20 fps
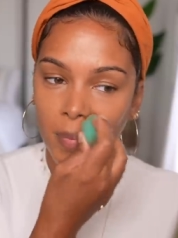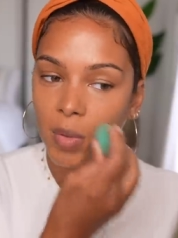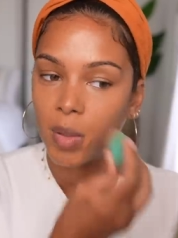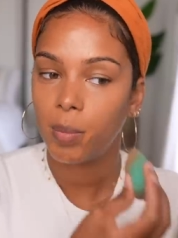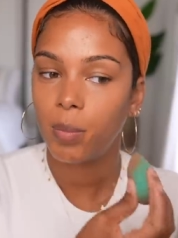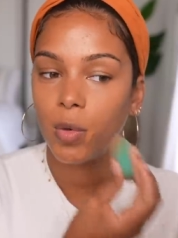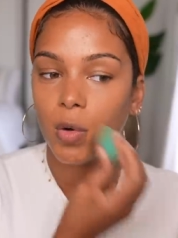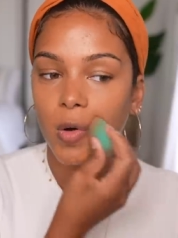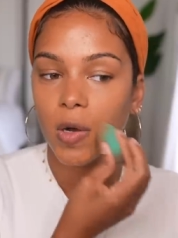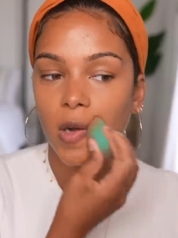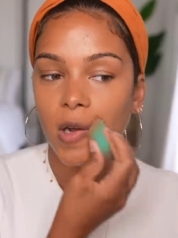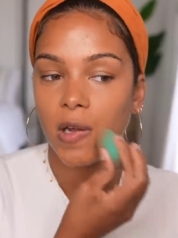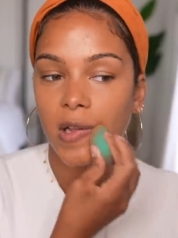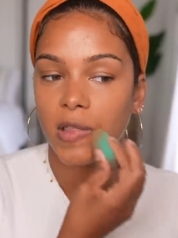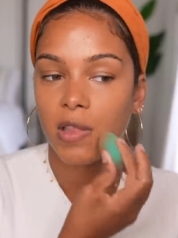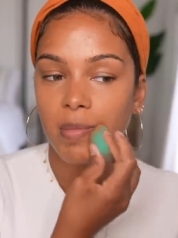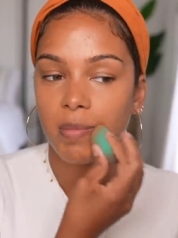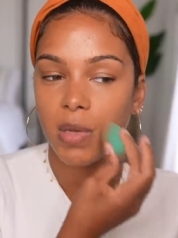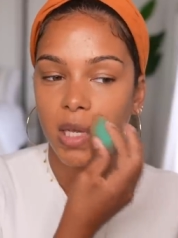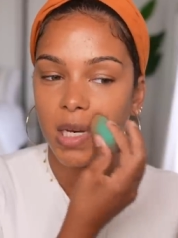more on
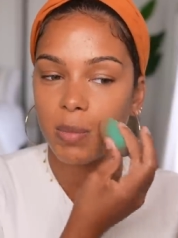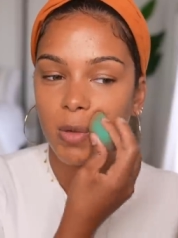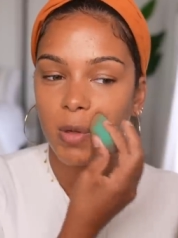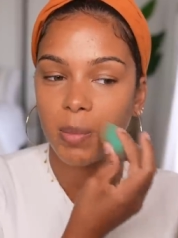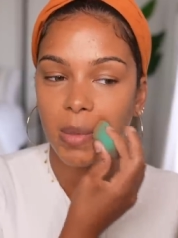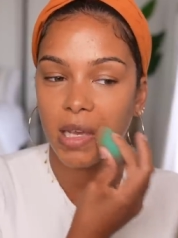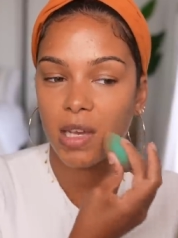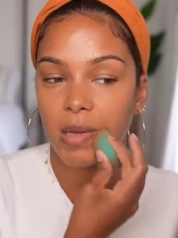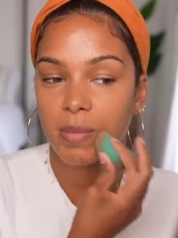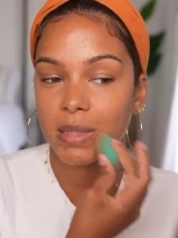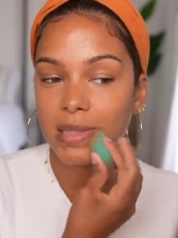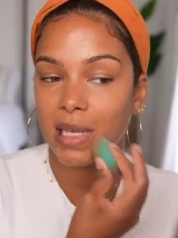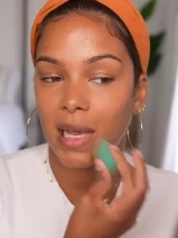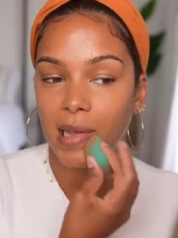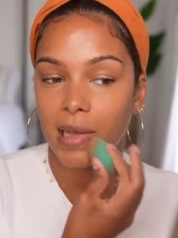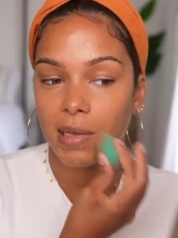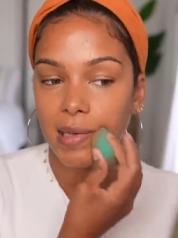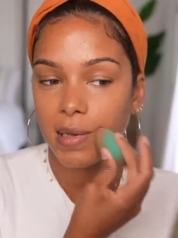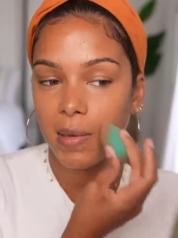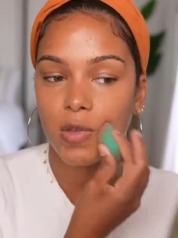the minimal makeup
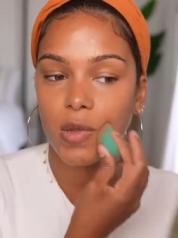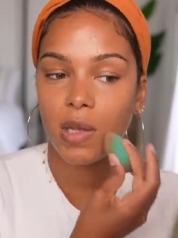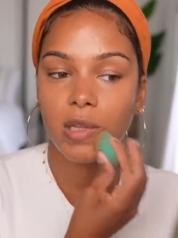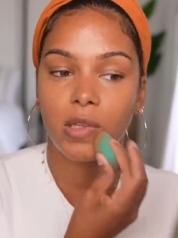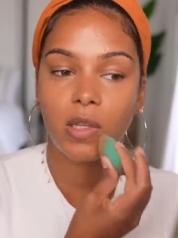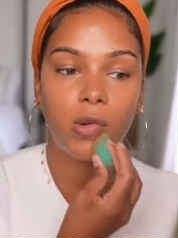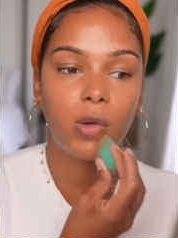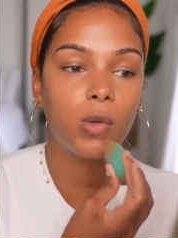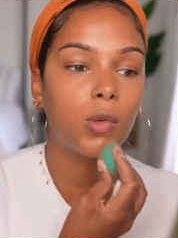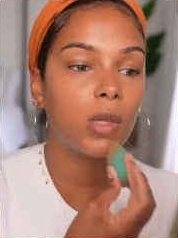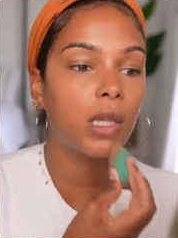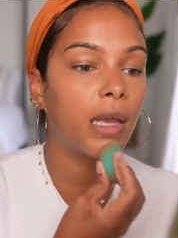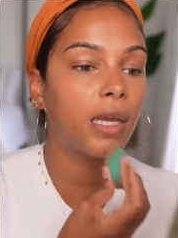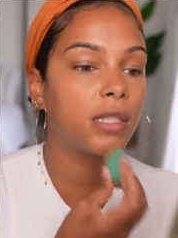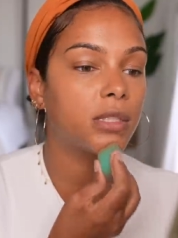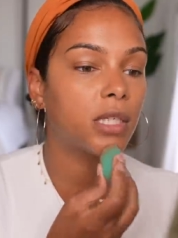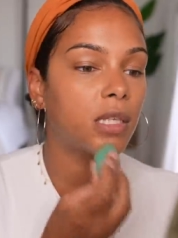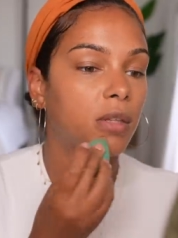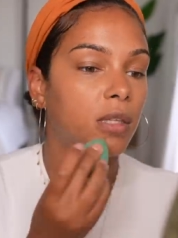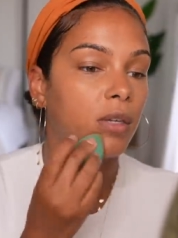side, so I don't like
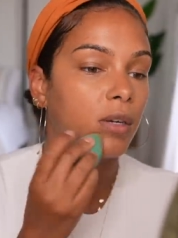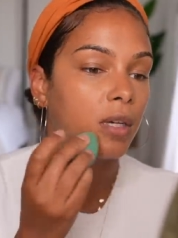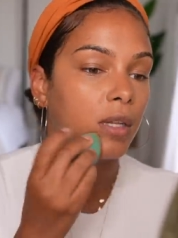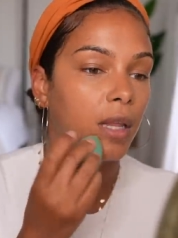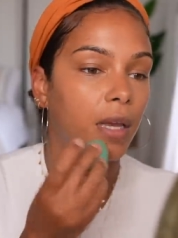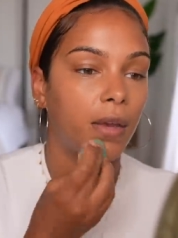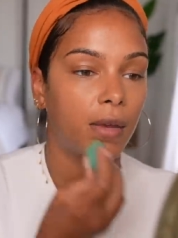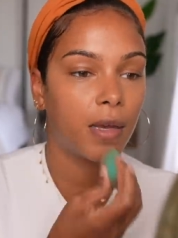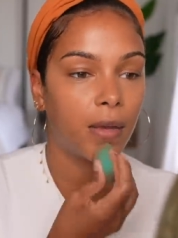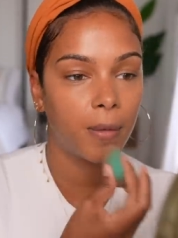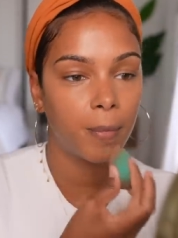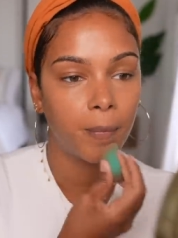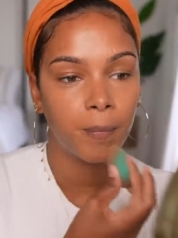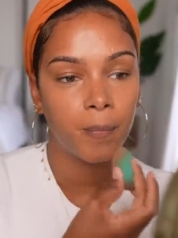to look like